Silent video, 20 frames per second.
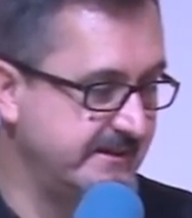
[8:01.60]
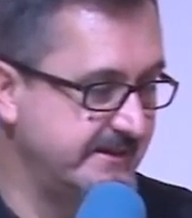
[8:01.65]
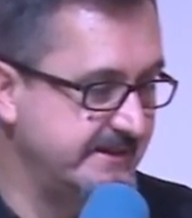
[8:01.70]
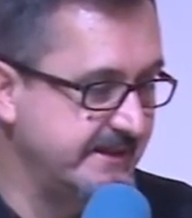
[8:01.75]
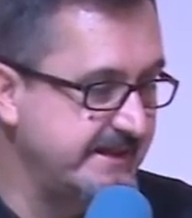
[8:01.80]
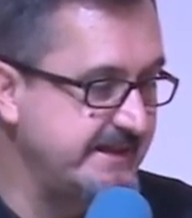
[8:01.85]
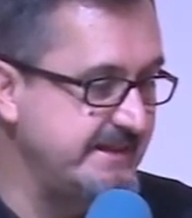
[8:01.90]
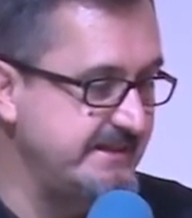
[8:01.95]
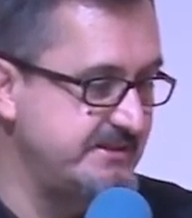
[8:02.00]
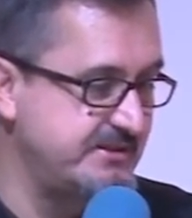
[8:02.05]

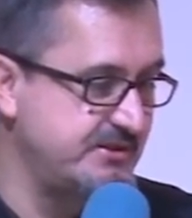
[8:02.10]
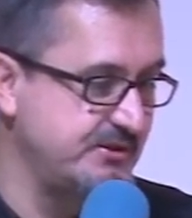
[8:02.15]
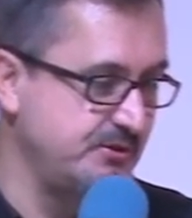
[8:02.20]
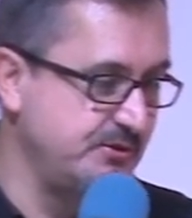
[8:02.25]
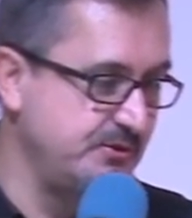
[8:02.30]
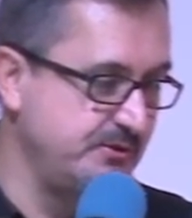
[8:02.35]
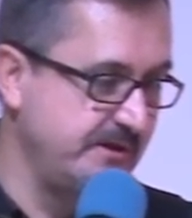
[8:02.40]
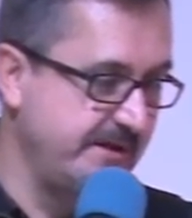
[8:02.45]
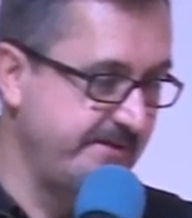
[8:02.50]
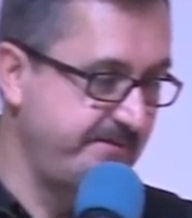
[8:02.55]
need
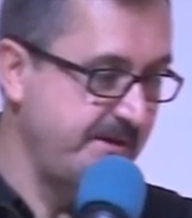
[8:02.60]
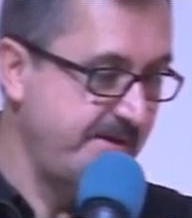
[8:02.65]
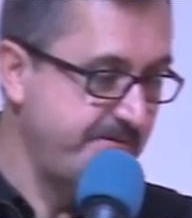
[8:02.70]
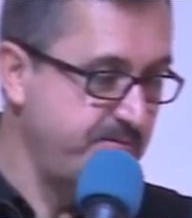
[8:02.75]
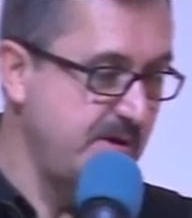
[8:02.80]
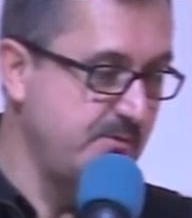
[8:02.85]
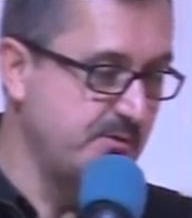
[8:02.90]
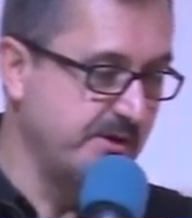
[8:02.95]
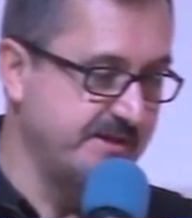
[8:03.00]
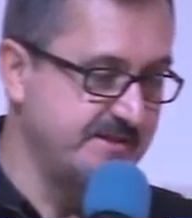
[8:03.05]
to, if, if
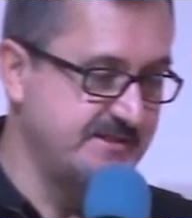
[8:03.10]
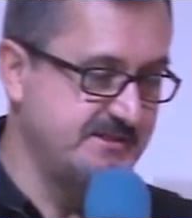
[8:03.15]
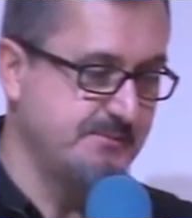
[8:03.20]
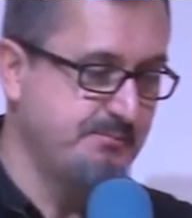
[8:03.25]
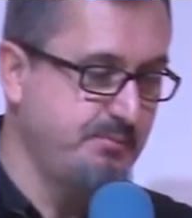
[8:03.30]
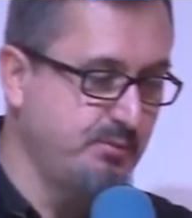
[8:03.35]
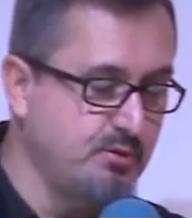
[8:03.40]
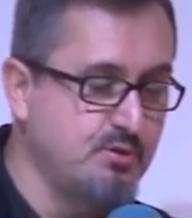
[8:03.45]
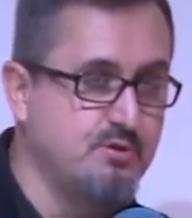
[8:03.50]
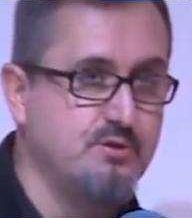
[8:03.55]
we want to
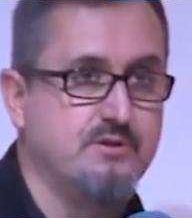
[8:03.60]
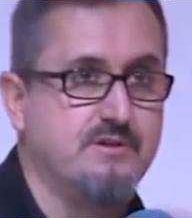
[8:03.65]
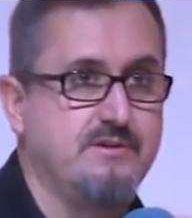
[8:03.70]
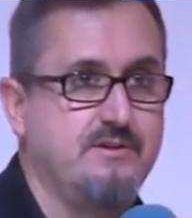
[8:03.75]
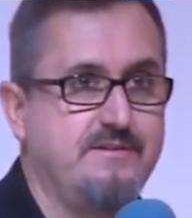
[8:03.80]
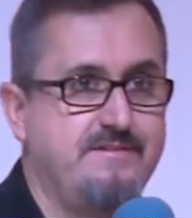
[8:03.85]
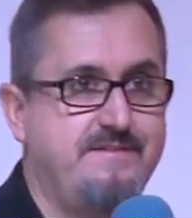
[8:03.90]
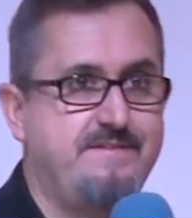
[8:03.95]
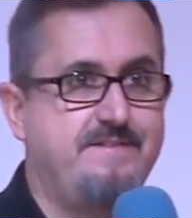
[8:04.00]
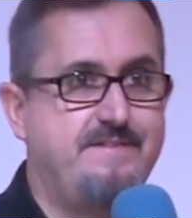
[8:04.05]
support
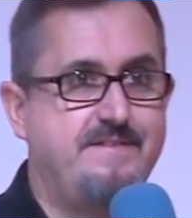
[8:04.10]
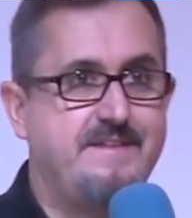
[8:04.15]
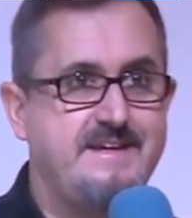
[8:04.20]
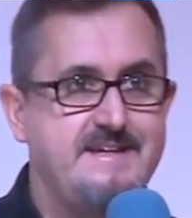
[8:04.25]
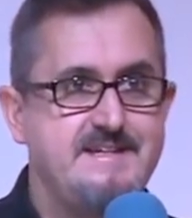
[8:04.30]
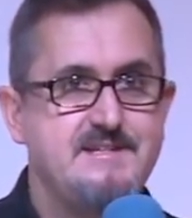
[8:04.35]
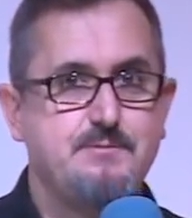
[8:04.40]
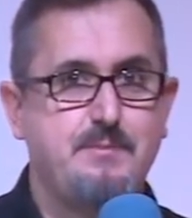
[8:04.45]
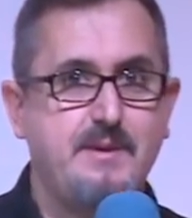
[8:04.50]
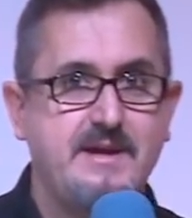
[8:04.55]

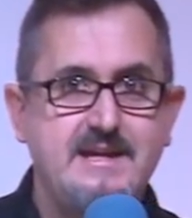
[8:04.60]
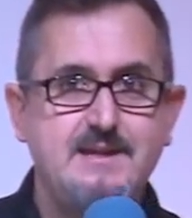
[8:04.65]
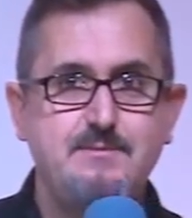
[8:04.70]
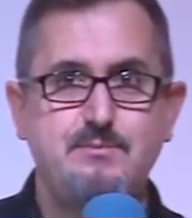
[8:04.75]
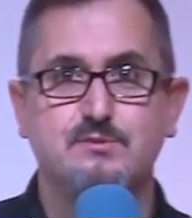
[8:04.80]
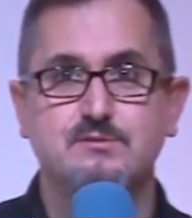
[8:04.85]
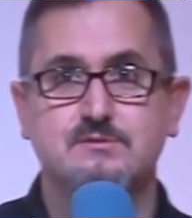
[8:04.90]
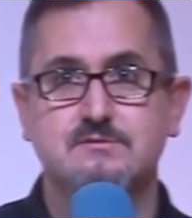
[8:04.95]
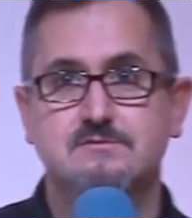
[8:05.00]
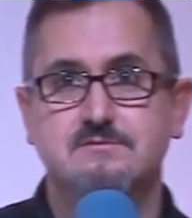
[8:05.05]
these
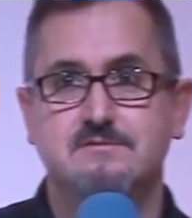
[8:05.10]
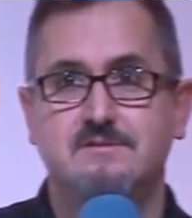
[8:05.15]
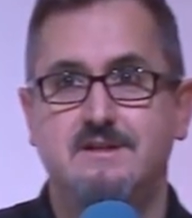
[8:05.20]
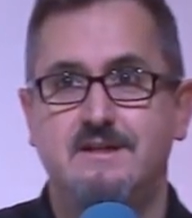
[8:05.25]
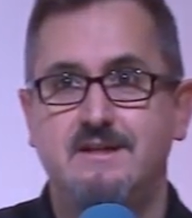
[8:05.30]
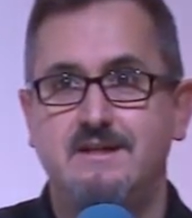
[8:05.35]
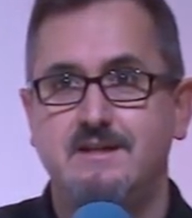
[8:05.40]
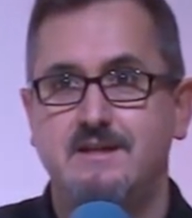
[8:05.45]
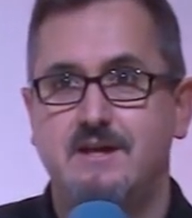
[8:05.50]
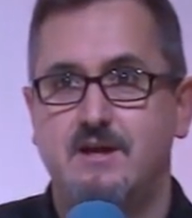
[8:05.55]
people
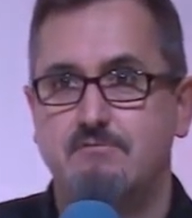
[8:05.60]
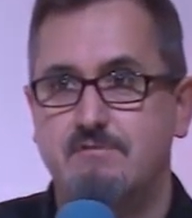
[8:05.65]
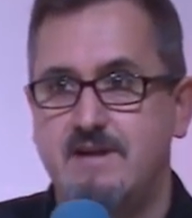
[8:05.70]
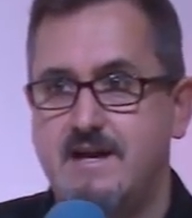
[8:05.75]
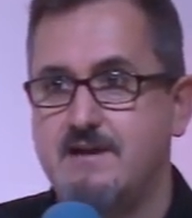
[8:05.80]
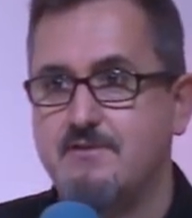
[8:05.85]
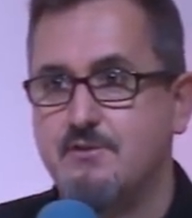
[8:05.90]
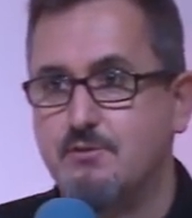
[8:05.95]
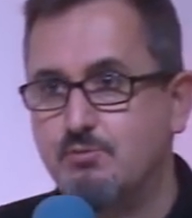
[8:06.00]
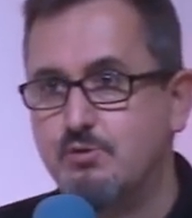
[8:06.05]

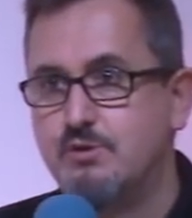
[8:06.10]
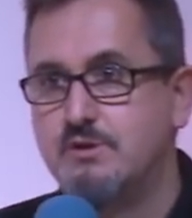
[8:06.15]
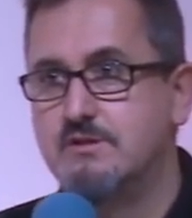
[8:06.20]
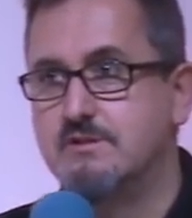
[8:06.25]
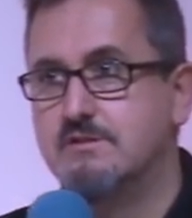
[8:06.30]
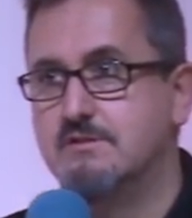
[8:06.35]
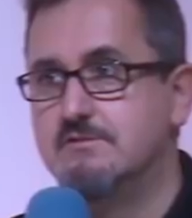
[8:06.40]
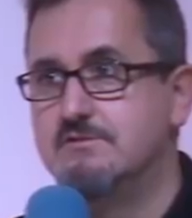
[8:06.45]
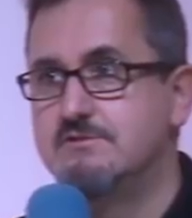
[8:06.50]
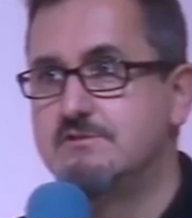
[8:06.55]
around the
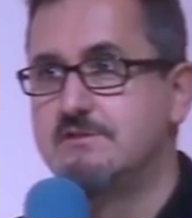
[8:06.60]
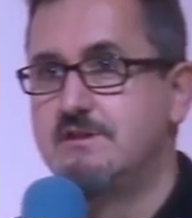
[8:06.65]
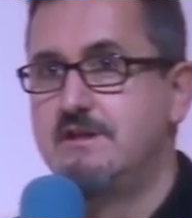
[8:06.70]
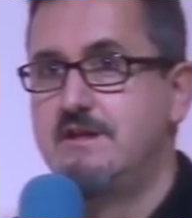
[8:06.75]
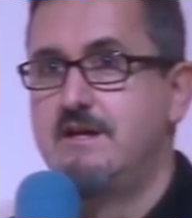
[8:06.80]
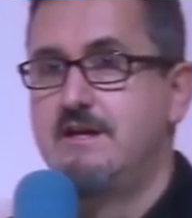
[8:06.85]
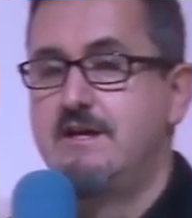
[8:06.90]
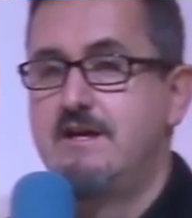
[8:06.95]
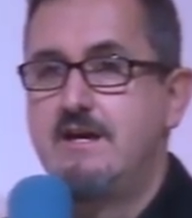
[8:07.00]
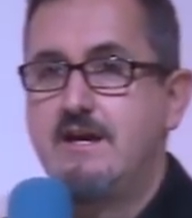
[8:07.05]
world,
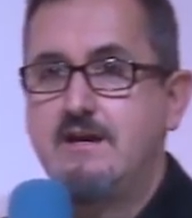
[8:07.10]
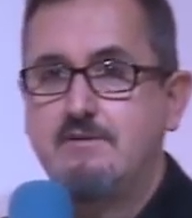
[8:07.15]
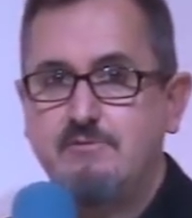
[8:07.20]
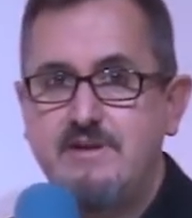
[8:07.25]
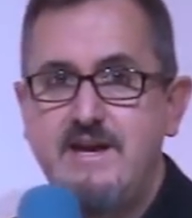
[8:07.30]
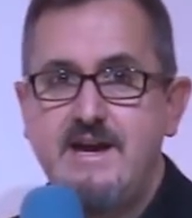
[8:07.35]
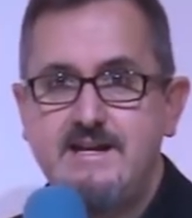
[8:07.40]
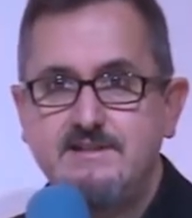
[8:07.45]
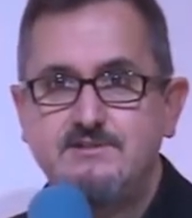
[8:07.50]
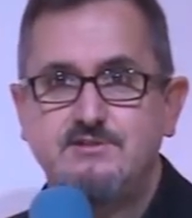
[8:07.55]
we
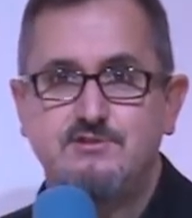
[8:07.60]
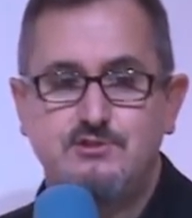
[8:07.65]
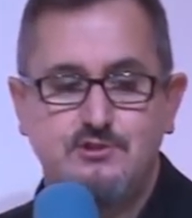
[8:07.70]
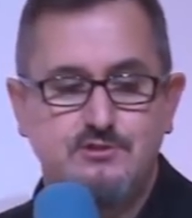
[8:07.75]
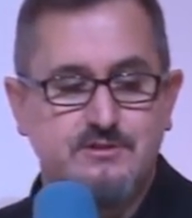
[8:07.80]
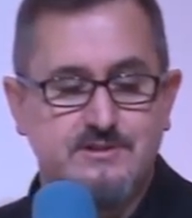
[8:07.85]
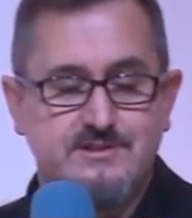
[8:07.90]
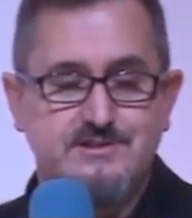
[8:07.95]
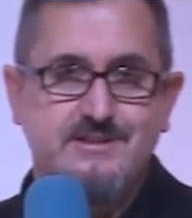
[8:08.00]
had to do it.